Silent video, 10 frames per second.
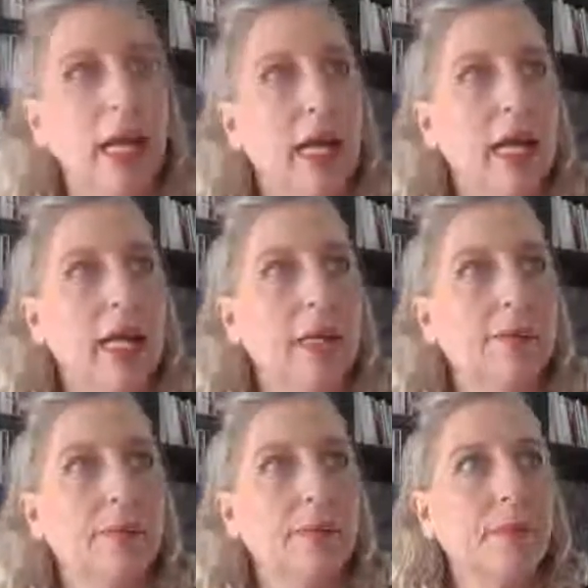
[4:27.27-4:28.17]

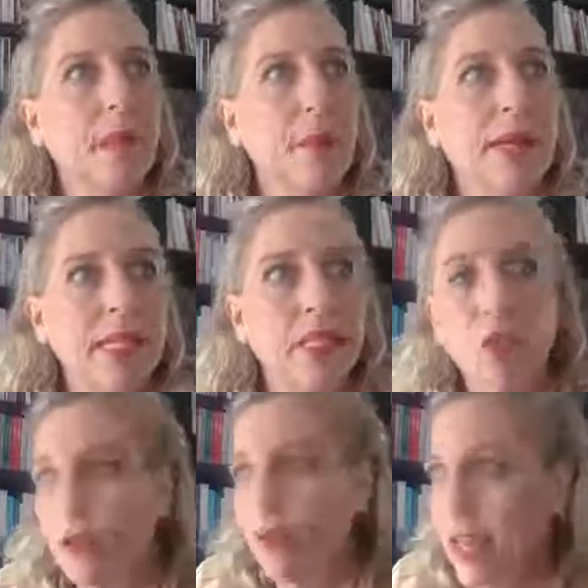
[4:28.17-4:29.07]
but it's
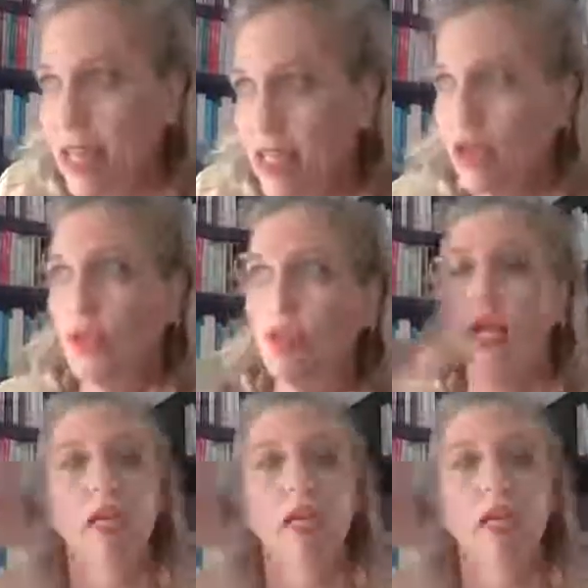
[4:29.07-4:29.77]
got great attitude.